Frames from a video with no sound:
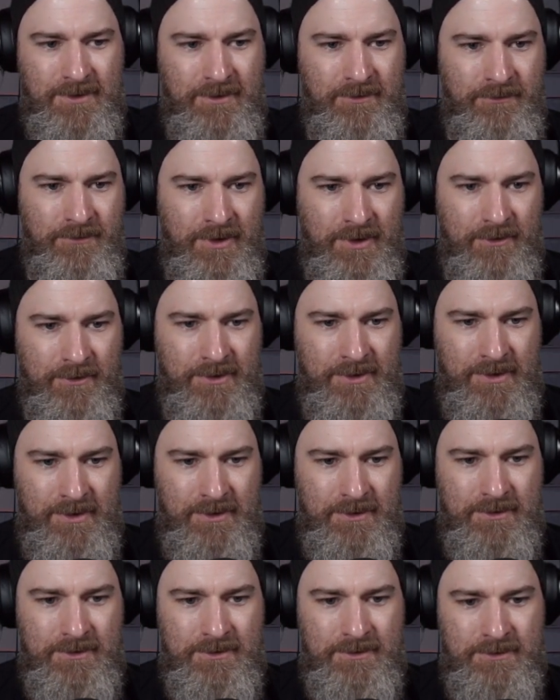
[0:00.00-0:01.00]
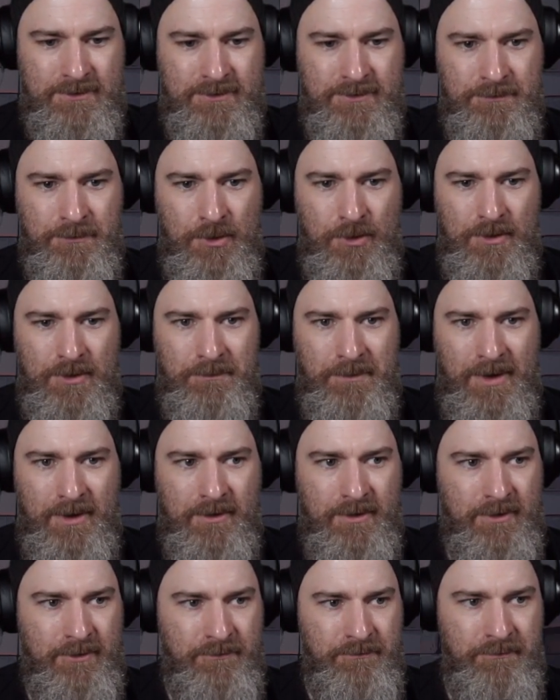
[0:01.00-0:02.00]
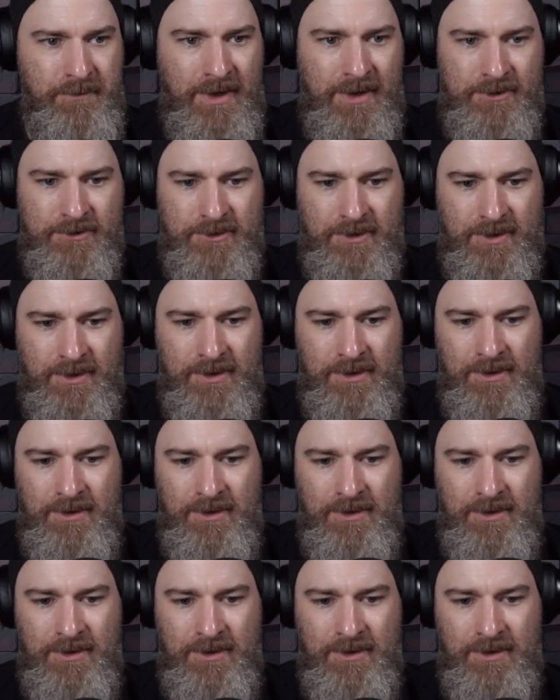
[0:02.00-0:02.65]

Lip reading: a very small amount of magic.